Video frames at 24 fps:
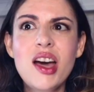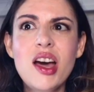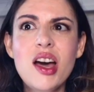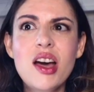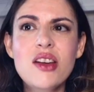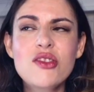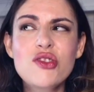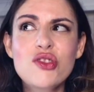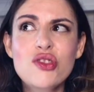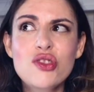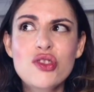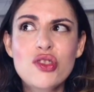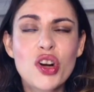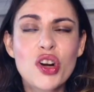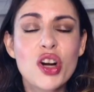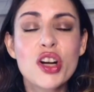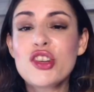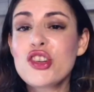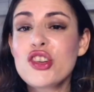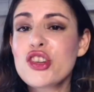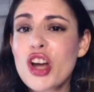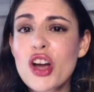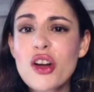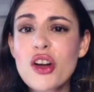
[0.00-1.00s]
Certain
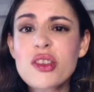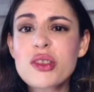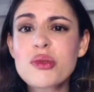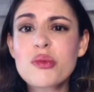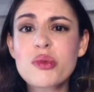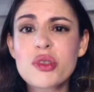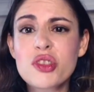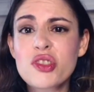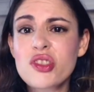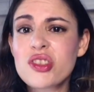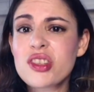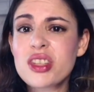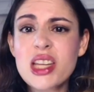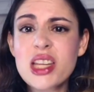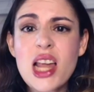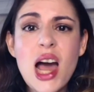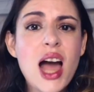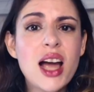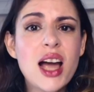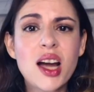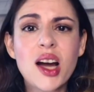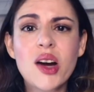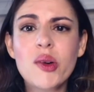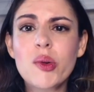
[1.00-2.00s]
jokes were just not
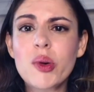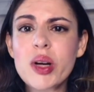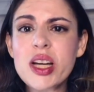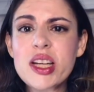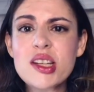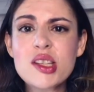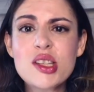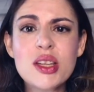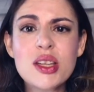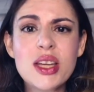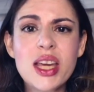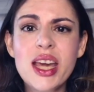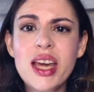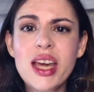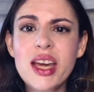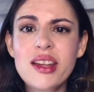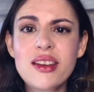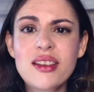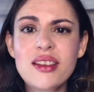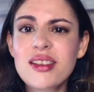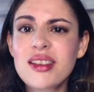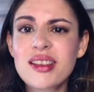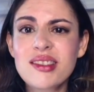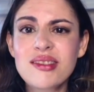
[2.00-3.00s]
going to hit
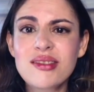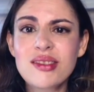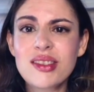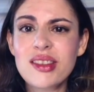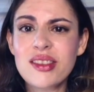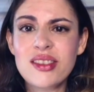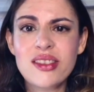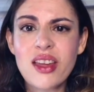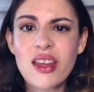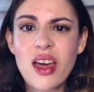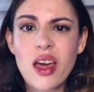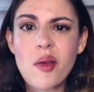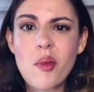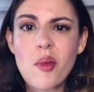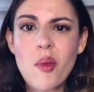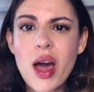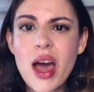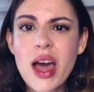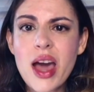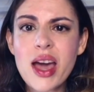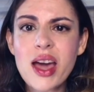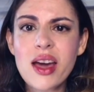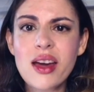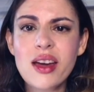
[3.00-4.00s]
the same
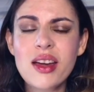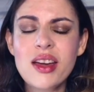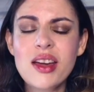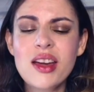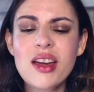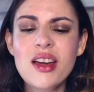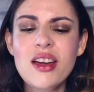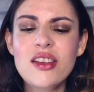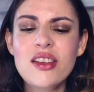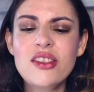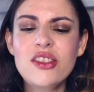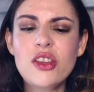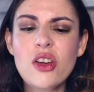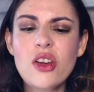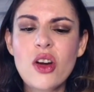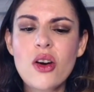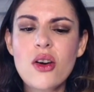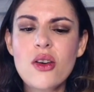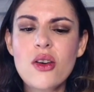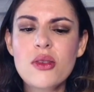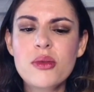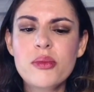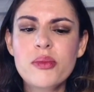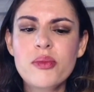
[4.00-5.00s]
way.
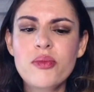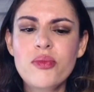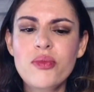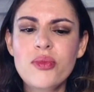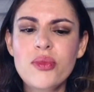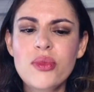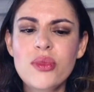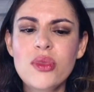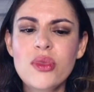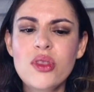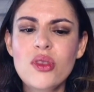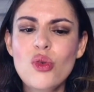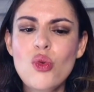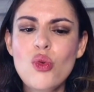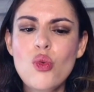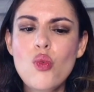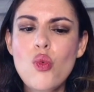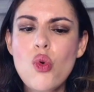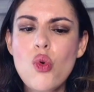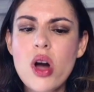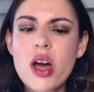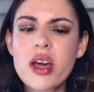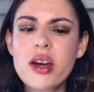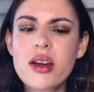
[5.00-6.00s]
So,
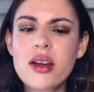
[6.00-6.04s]
what